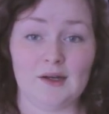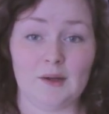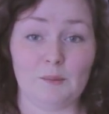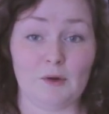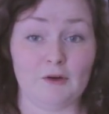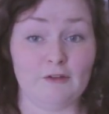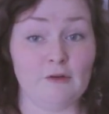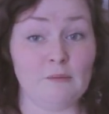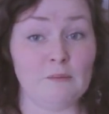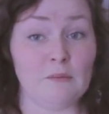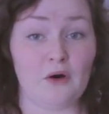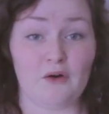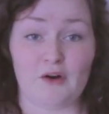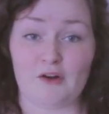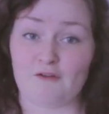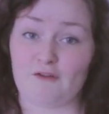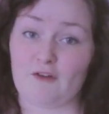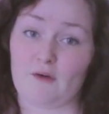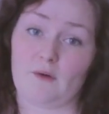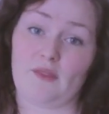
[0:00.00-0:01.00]
But for more
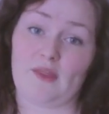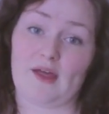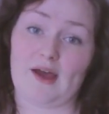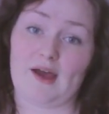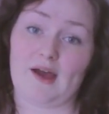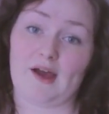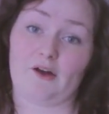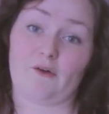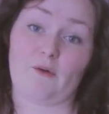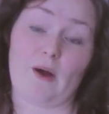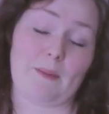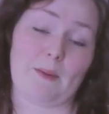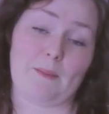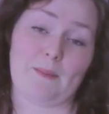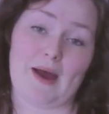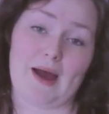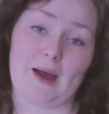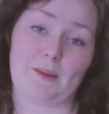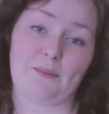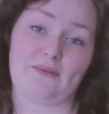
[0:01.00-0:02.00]
info on that, grab a
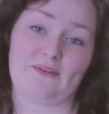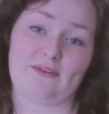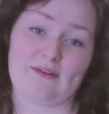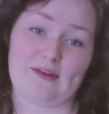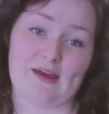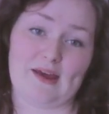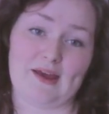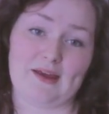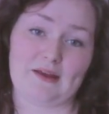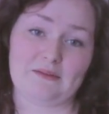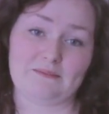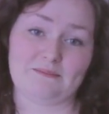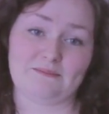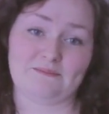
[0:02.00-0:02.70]
map today.